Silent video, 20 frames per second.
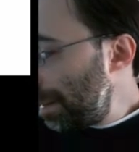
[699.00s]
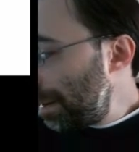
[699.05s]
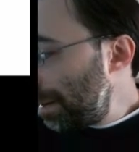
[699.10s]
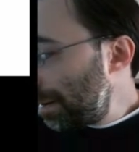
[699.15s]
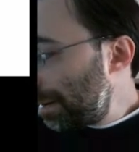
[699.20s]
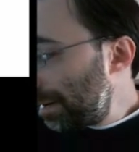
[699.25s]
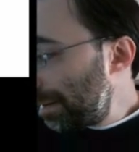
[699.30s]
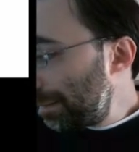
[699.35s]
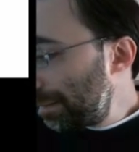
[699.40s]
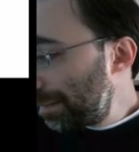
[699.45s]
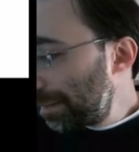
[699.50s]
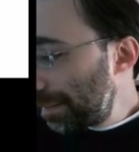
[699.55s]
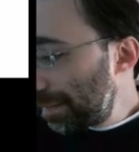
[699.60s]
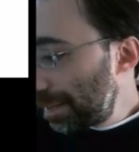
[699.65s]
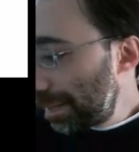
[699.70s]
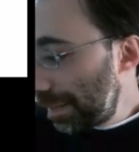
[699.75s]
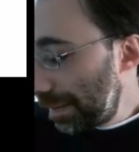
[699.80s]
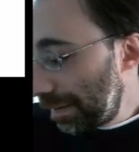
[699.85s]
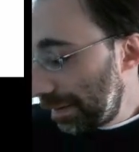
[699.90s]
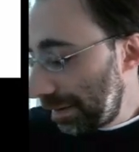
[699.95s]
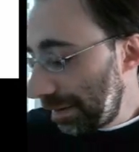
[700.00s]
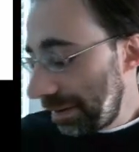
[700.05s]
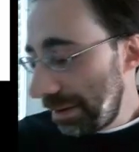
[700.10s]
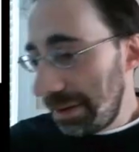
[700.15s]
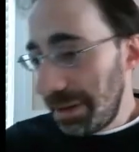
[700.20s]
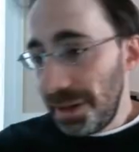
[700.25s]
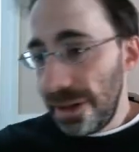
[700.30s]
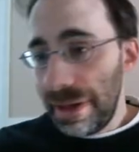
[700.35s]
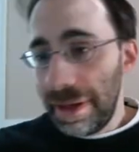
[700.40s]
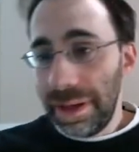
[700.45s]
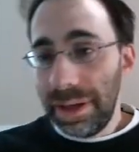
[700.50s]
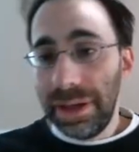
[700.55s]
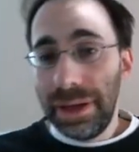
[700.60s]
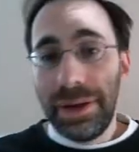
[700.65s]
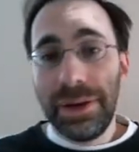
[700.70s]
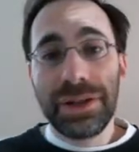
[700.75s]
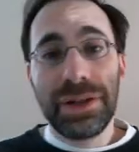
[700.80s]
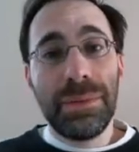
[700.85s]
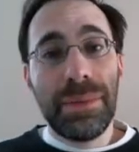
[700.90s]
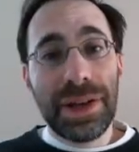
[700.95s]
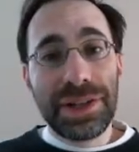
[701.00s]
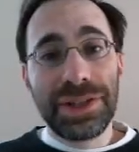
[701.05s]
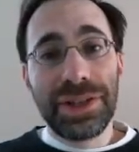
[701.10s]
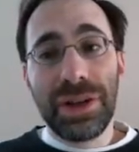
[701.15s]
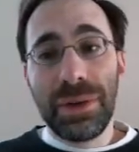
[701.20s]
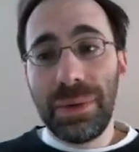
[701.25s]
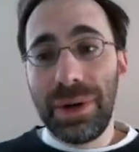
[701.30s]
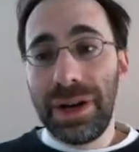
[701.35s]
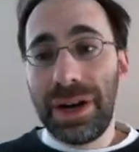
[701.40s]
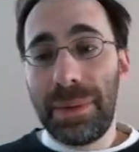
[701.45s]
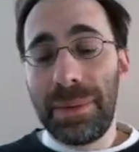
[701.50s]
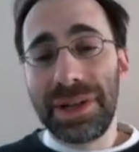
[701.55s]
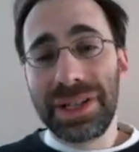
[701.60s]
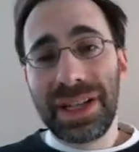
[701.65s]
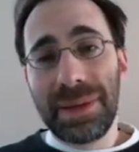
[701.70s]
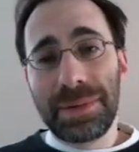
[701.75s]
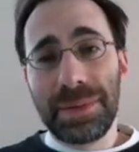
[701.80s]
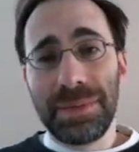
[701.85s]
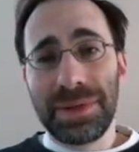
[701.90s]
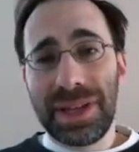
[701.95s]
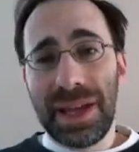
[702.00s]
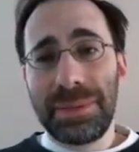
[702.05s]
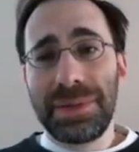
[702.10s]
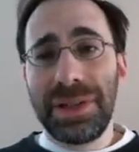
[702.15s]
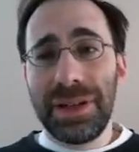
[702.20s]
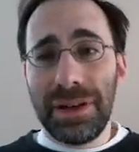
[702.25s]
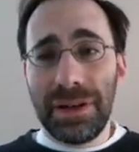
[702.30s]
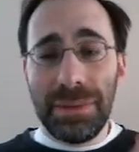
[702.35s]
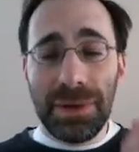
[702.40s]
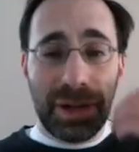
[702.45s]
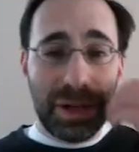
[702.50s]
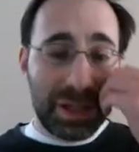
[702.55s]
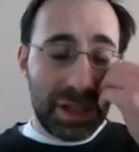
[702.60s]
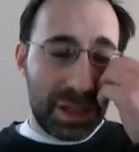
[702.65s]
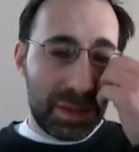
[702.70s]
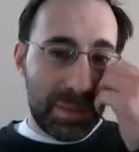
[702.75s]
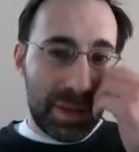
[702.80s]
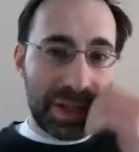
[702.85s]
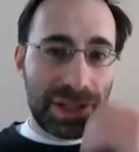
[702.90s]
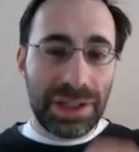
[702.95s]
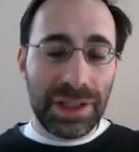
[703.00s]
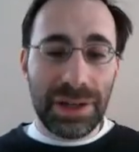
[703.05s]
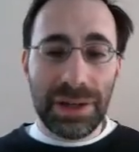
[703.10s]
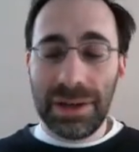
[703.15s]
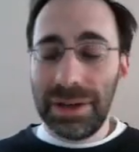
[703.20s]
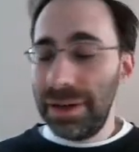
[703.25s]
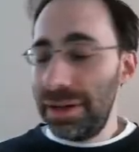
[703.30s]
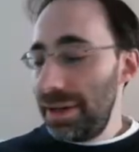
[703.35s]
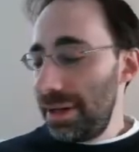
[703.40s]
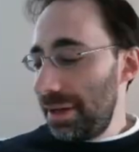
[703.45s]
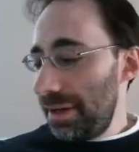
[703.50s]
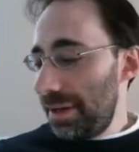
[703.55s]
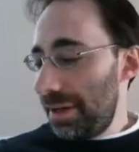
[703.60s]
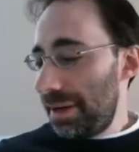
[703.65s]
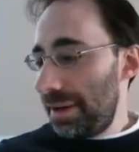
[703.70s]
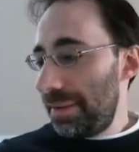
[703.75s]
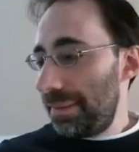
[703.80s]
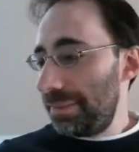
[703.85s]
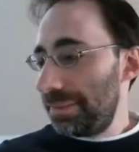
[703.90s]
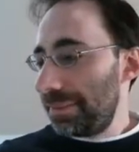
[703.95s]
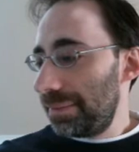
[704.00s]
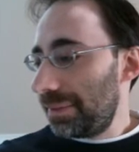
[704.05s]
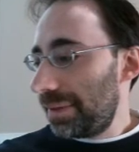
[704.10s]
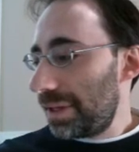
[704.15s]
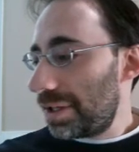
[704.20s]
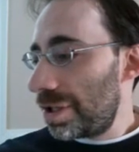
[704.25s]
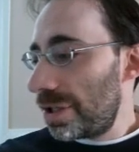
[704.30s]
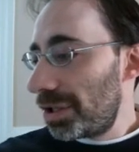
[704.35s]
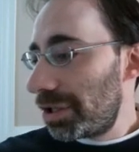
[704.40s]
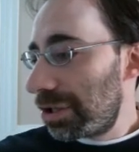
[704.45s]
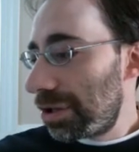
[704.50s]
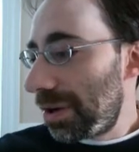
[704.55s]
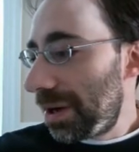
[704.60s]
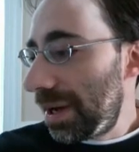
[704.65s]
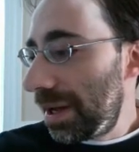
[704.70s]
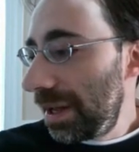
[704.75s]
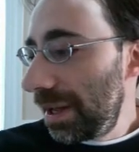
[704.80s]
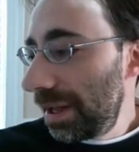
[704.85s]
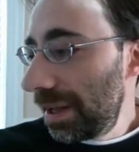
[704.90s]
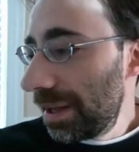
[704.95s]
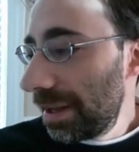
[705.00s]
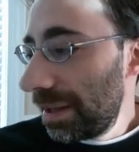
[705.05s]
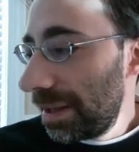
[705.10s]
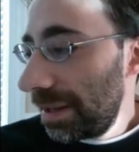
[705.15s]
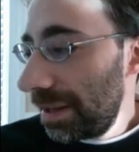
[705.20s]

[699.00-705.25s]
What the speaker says: Okay. Here's a messier one. I'm going to skip some steps here because it's messier. Let's just try